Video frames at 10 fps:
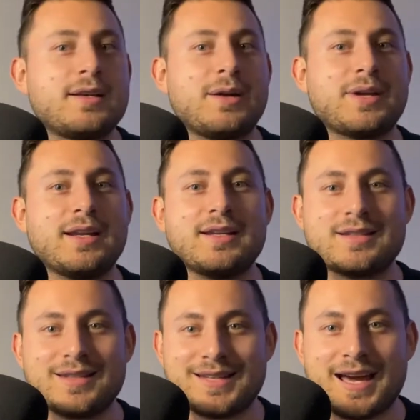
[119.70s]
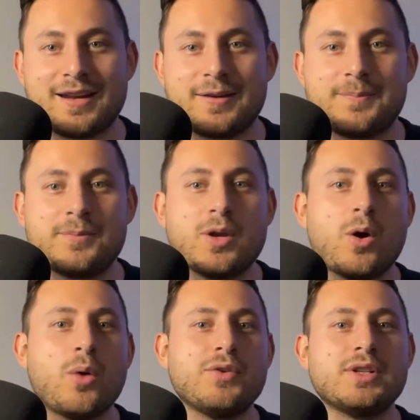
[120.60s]
Now getting into the data.
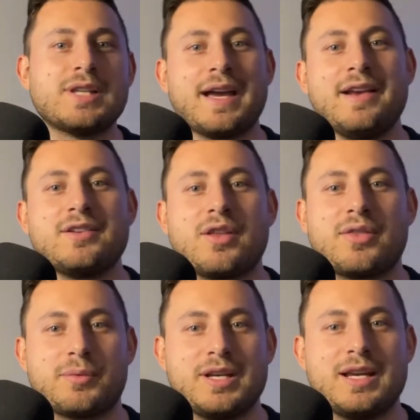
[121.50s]
Over the last 3